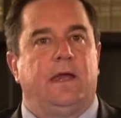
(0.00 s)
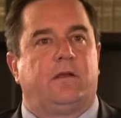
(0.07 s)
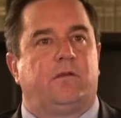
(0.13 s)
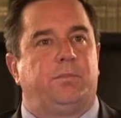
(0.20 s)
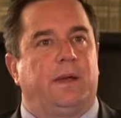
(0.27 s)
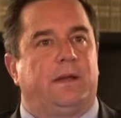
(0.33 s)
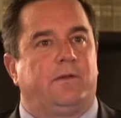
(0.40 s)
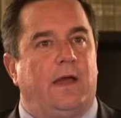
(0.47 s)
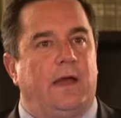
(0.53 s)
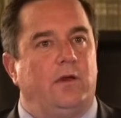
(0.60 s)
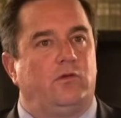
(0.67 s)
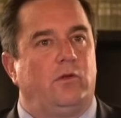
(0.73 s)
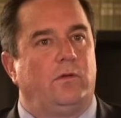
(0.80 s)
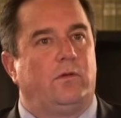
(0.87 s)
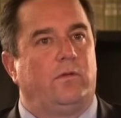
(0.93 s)

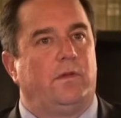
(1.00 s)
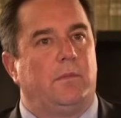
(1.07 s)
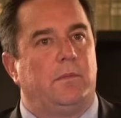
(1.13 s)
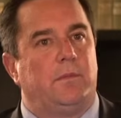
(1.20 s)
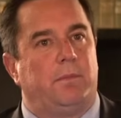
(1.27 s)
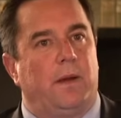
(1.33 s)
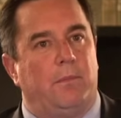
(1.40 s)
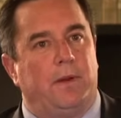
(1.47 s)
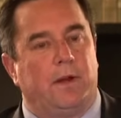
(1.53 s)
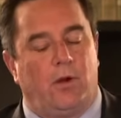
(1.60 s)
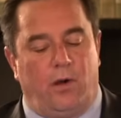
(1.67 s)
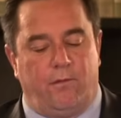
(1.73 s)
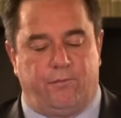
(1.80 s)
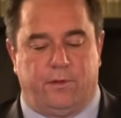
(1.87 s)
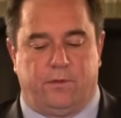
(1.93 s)
expectations of them in public
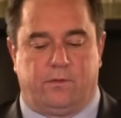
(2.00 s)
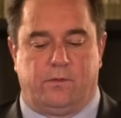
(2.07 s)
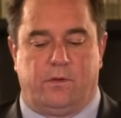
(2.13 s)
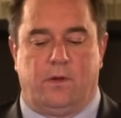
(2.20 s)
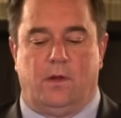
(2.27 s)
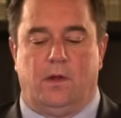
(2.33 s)
office